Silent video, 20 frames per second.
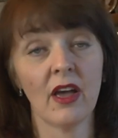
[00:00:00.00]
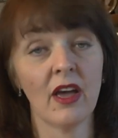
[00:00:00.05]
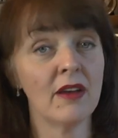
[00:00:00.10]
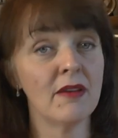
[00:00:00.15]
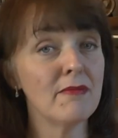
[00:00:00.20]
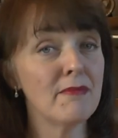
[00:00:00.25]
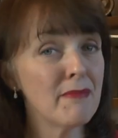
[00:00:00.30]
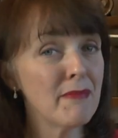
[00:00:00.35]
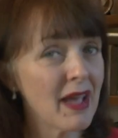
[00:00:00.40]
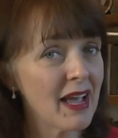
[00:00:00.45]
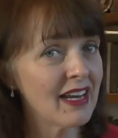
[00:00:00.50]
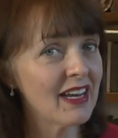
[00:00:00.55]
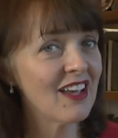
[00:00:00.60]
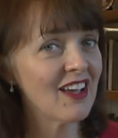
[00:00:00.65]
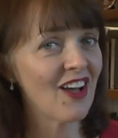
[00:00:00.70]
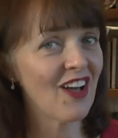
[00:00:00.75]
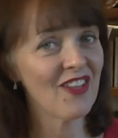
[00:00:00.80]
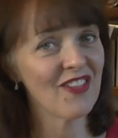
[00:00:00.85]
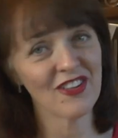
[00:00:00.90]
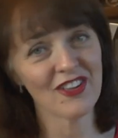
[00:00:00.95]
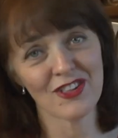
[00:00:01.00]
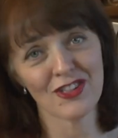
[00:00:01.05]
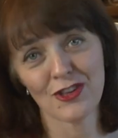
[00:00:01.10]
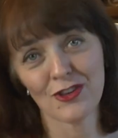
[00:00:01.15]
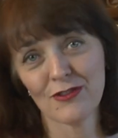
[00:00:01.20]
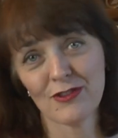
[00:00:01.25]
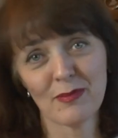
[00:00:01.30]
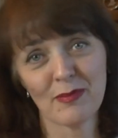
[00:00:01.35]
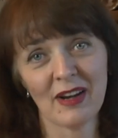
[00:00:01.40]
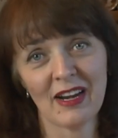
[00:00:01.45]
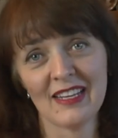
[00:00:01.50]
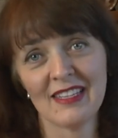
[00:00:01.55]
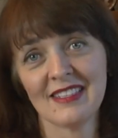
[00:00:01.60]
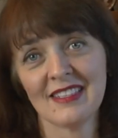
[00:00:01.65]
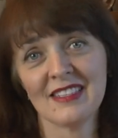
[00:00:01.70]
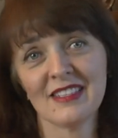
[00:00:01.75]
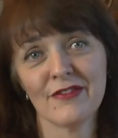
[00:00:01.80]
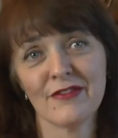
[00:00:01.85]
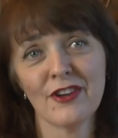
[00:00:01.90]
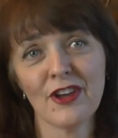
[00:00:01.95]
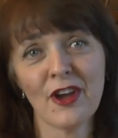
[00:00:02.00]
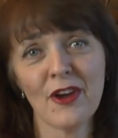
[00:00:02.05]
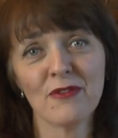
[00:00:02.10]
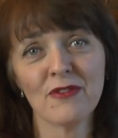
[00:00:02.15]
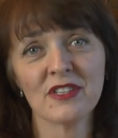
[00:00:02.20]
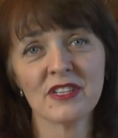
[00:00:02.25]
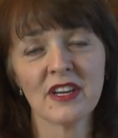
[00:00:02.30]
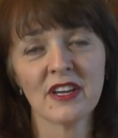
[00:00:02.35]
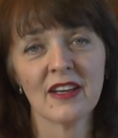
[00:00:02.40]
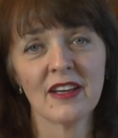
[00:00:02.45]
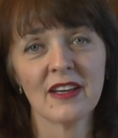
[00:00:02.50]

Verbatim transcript: and many other Tudor places of note,